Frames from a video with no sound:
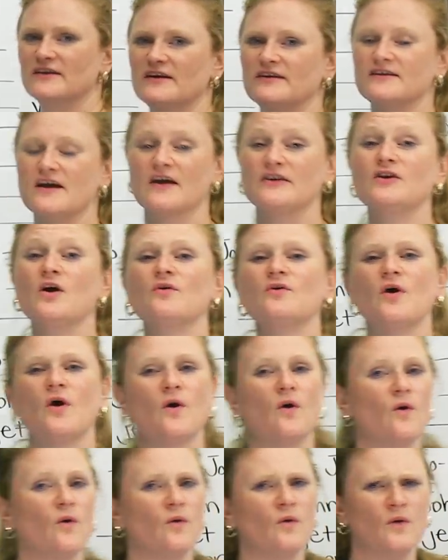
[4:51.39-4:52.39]
yeah, yeah. Yo
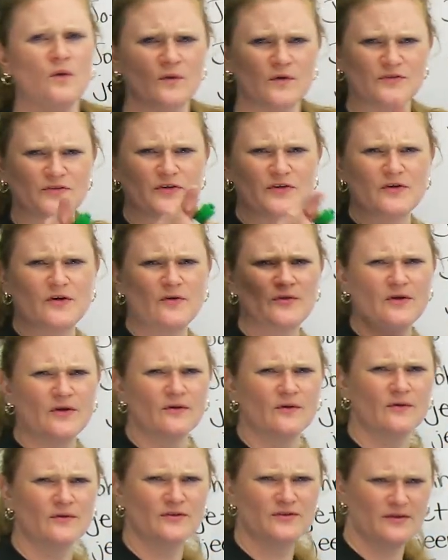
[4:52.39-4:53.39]
yo. What's a yo
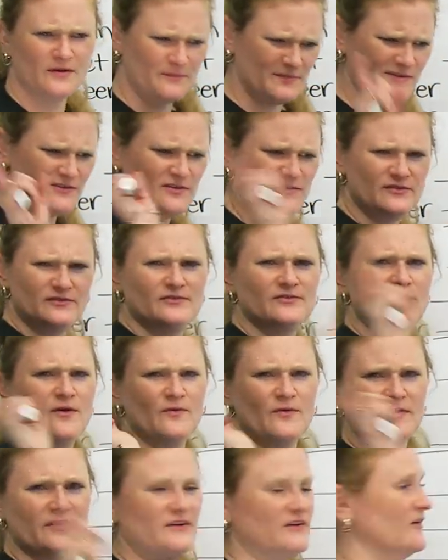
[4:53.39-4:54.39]
yo? I bet you
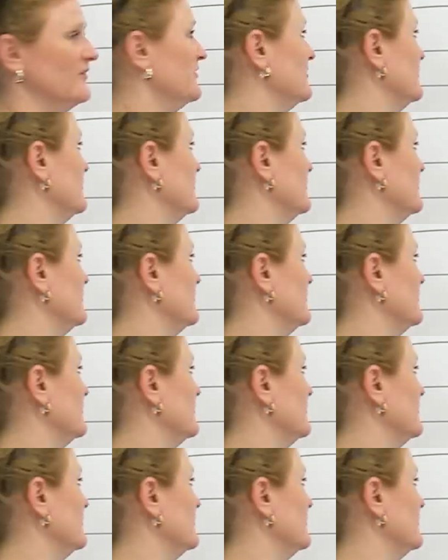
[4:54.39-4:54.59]
know what a yo